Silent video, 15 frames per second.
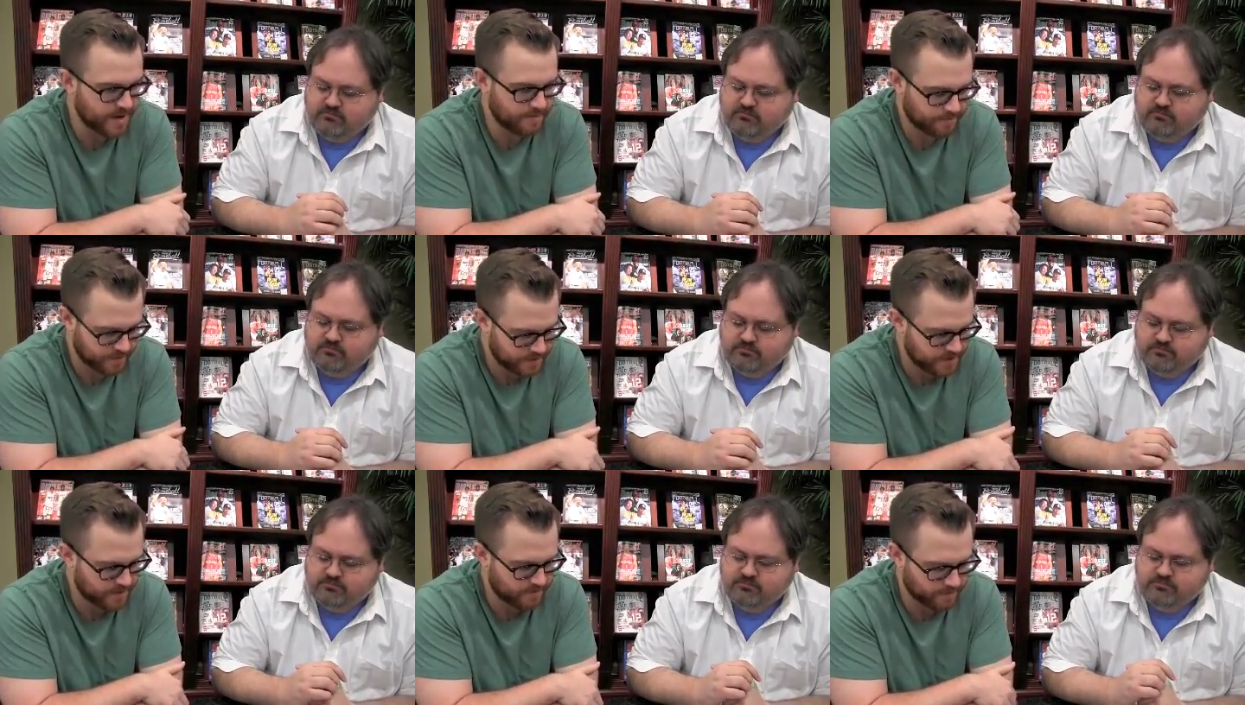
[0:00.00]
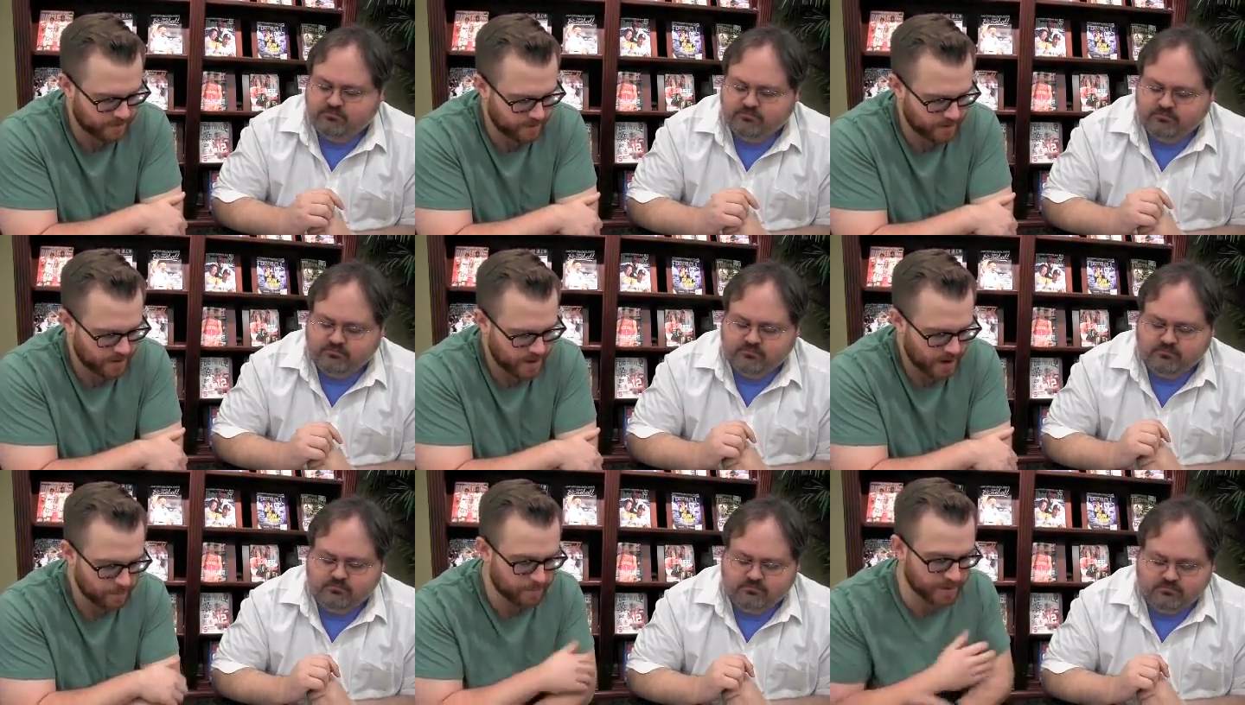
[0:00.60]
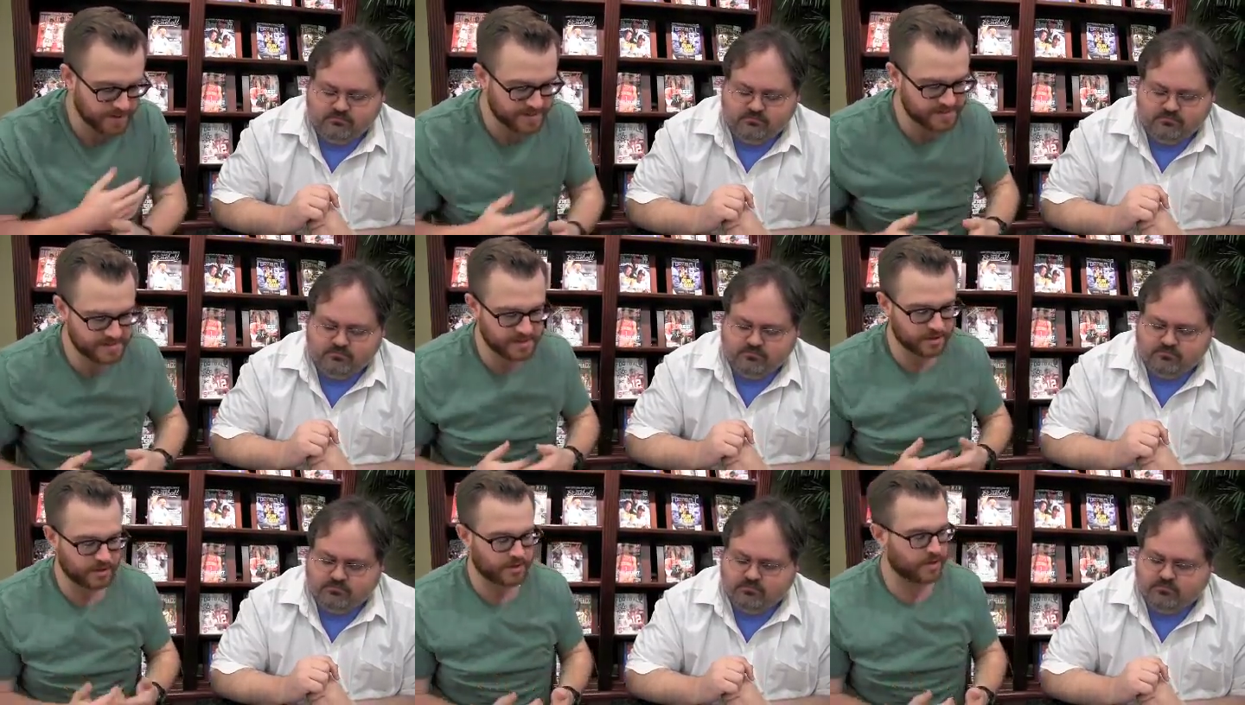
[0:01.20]
Speaker 1: Definitely different, uh, but
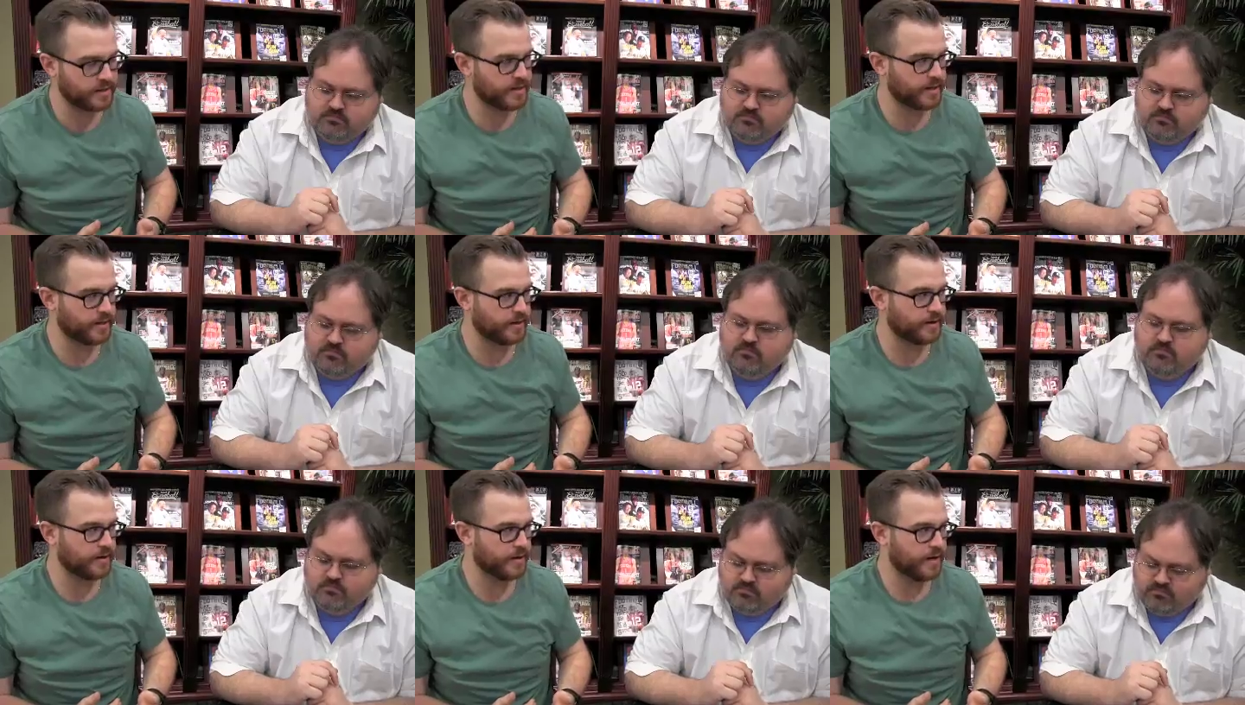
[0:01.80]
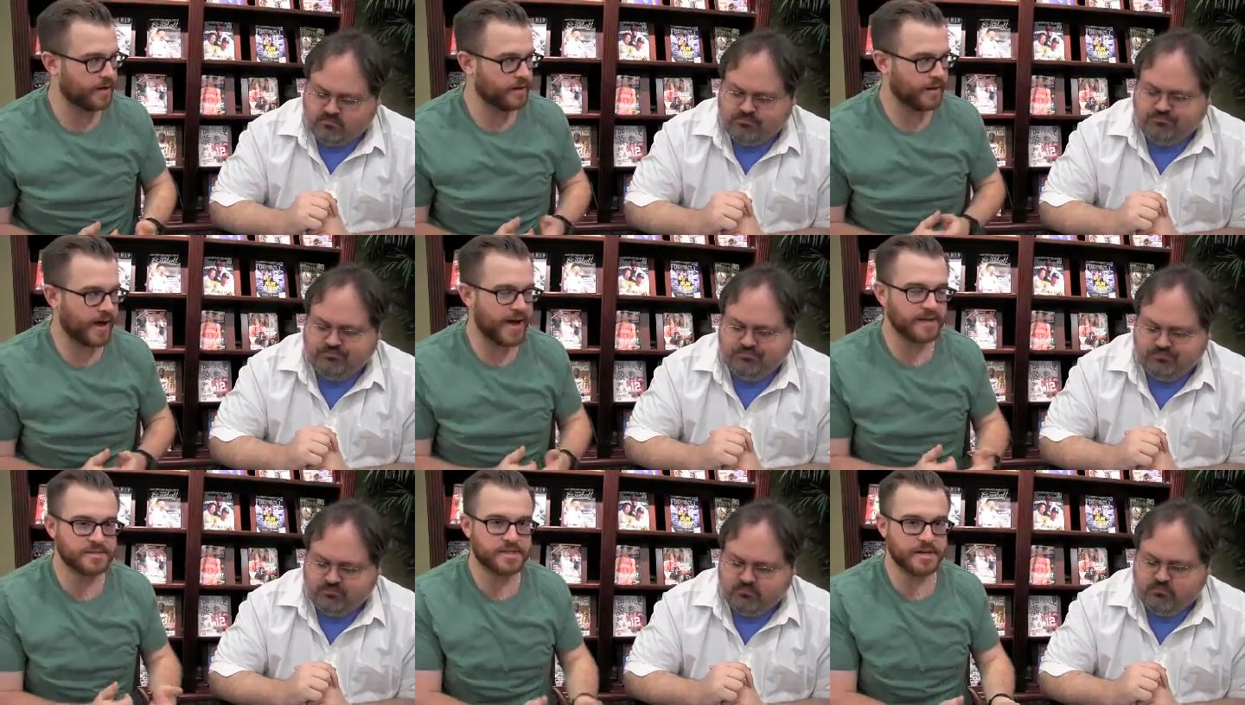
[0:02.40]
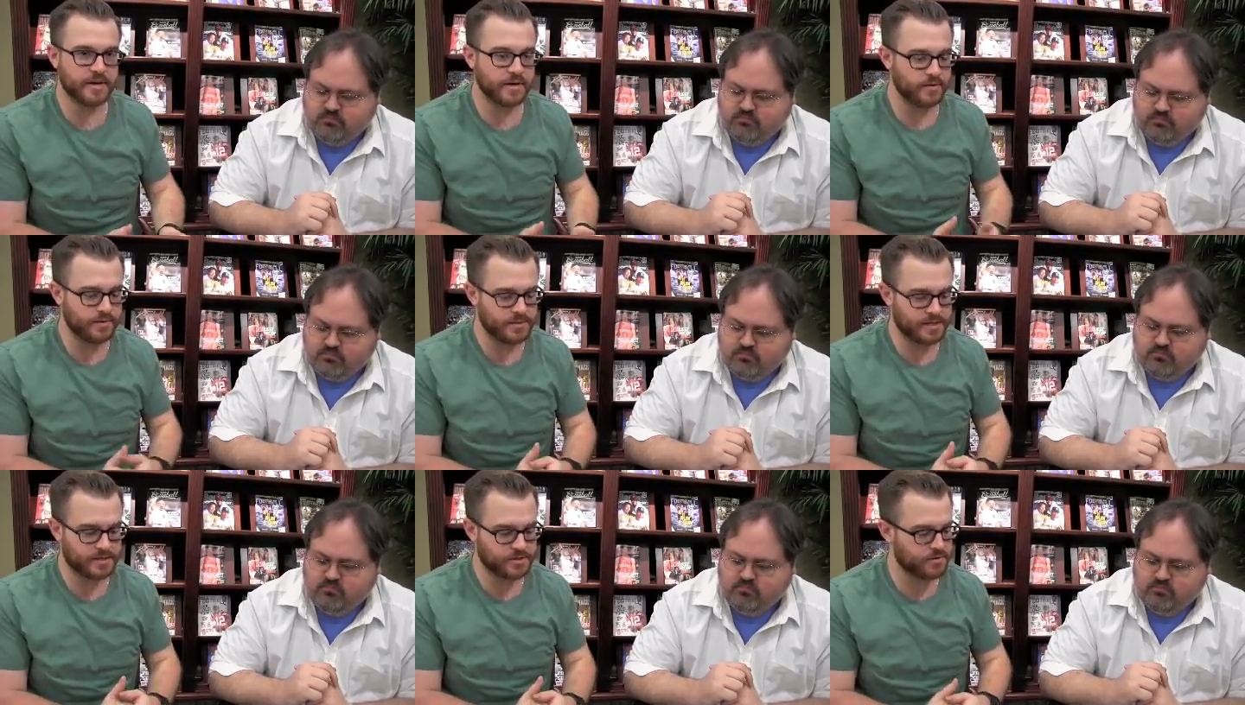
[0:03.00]
it's still clean. Mm -hmm. Last year
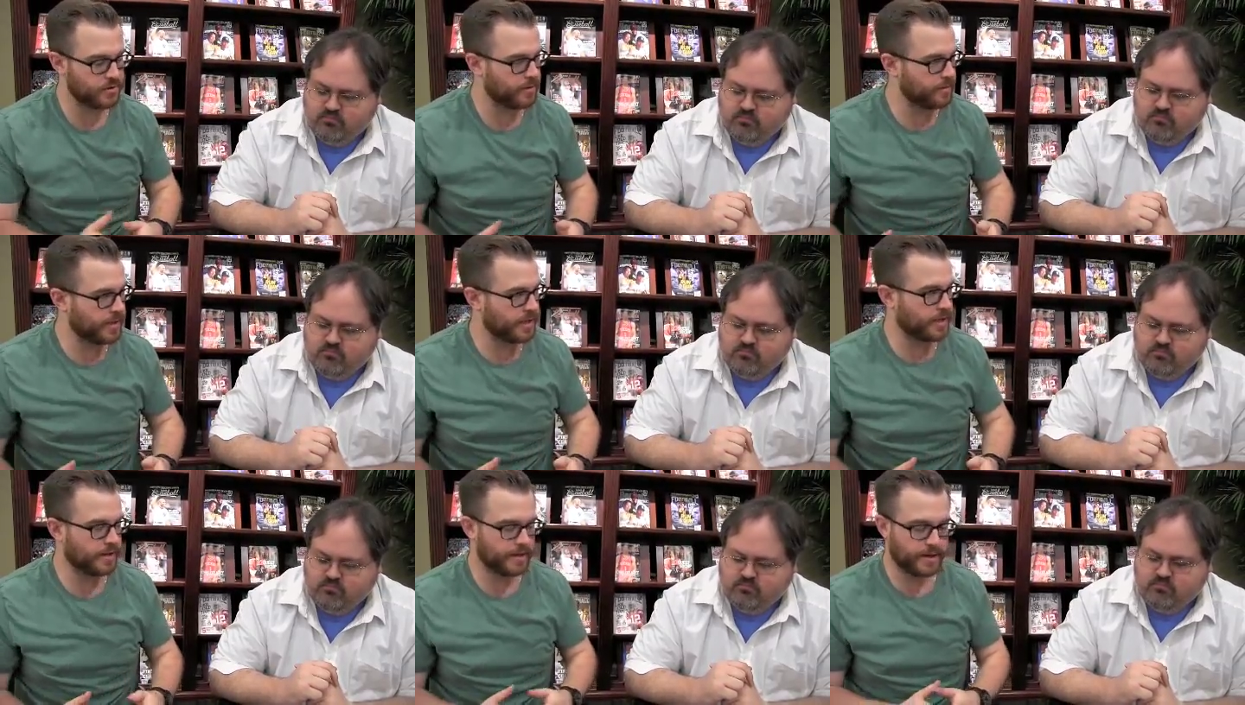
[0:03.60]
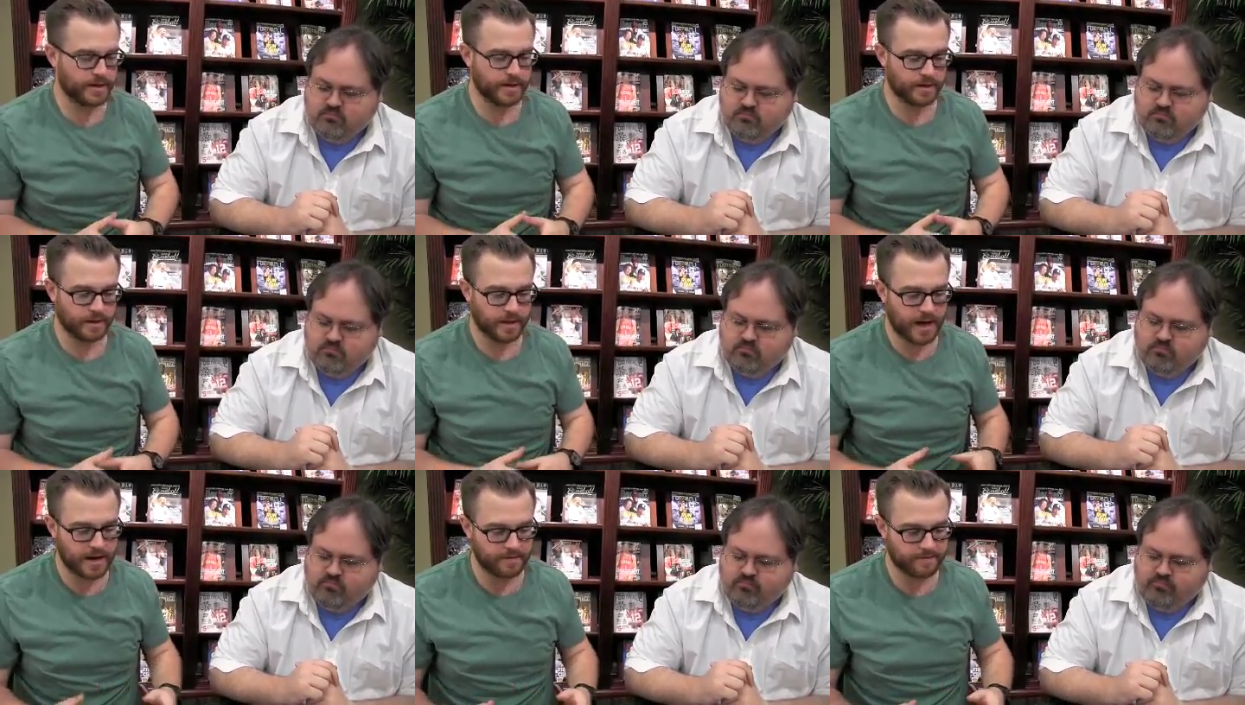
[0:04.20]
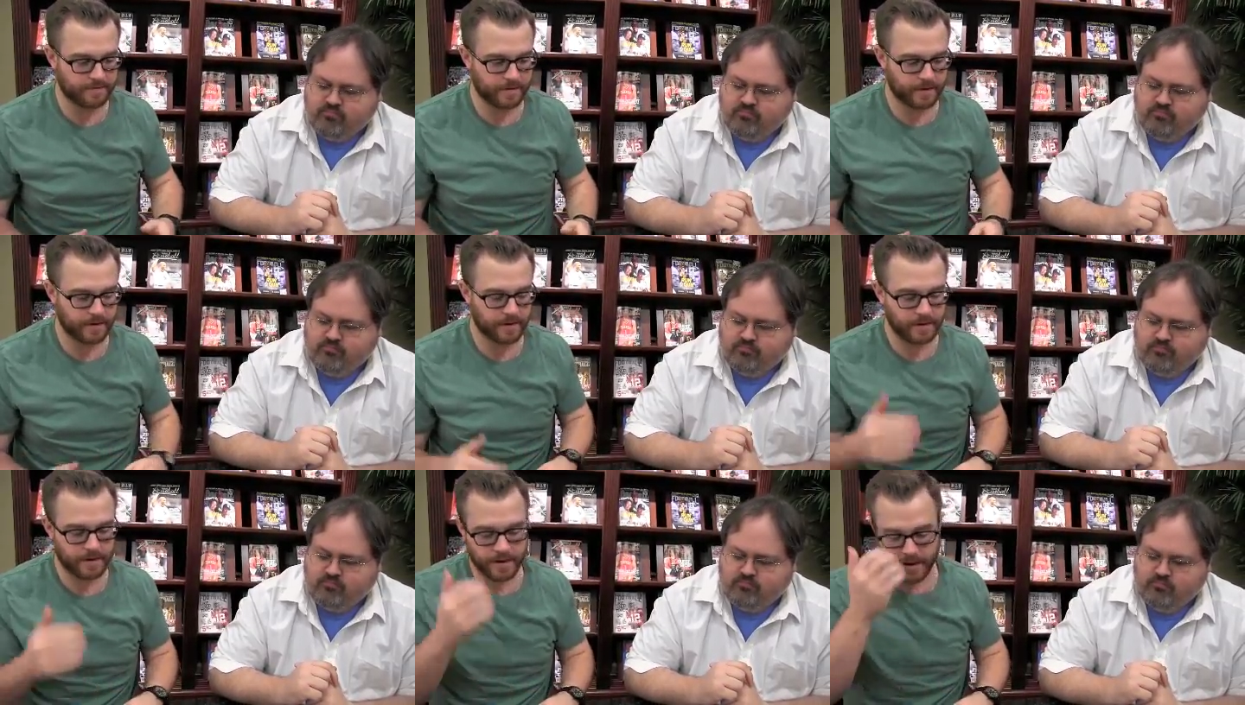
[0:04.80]
it was extremely clean, a lot of
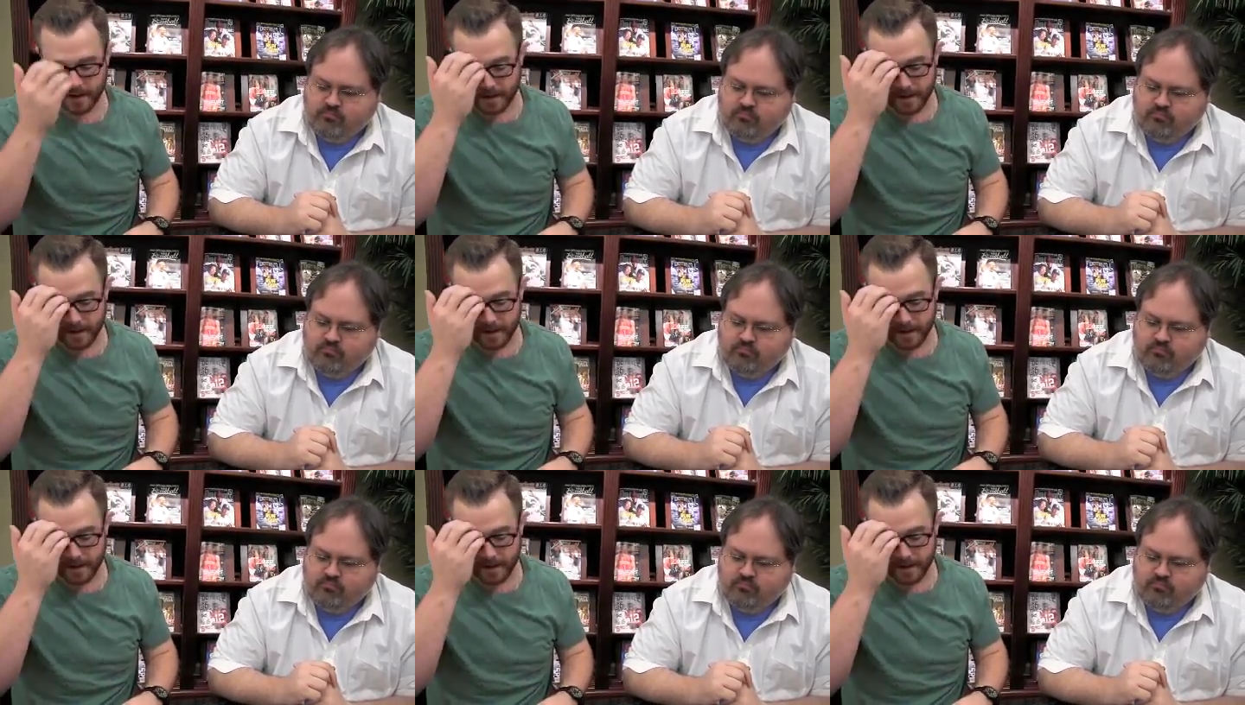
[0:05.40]
fun.